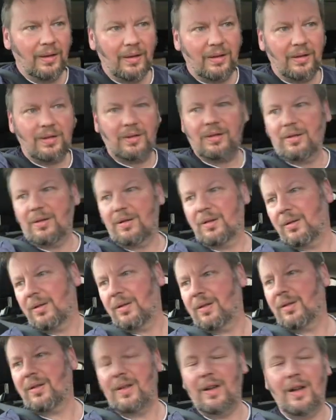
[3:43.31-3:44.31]
Don't know.
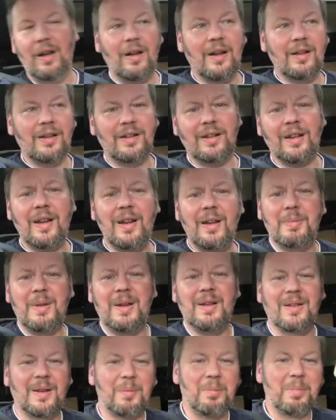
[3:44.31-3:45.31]
I'd say he'd
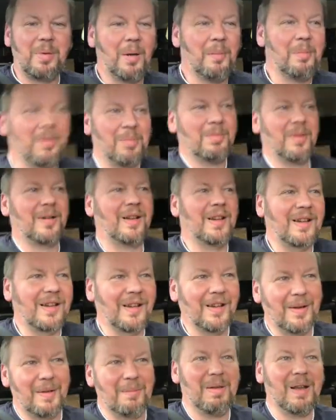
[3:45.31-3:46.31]
been to the pub, but he
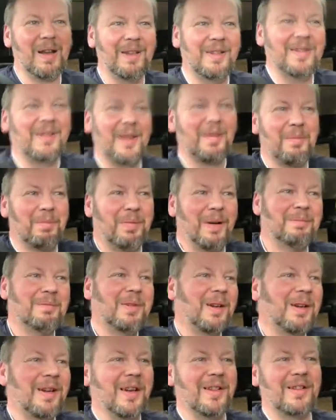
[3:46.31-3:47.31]
can't have been to the
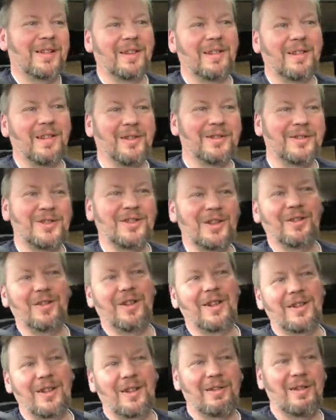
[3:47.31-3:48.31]
pub because they're all shut
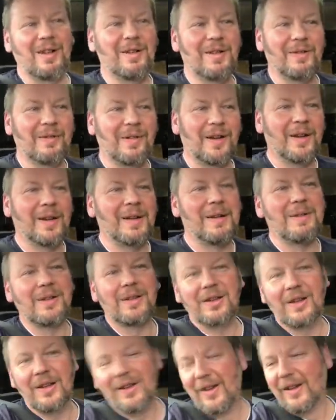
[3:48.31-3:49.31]
because of
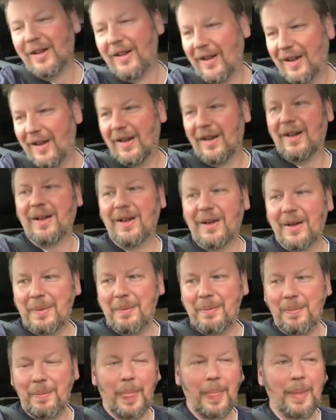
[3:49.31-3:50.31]
coronavirus.
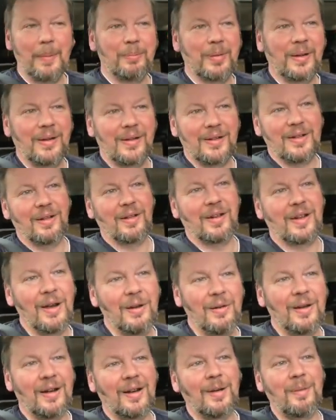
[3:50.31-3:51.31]
But he's not
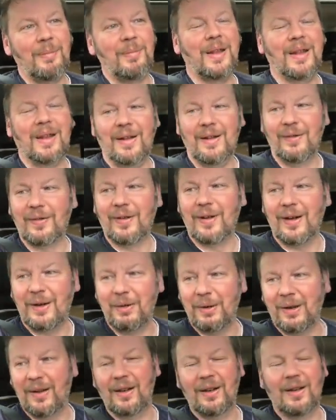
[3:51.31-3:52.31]
going up the hill very
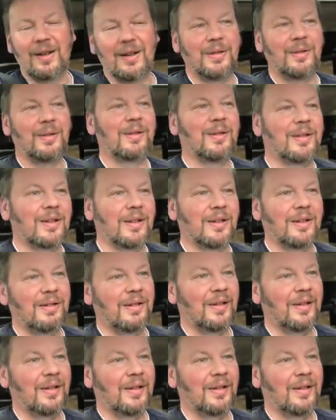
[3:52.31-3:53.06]
quickly at all, so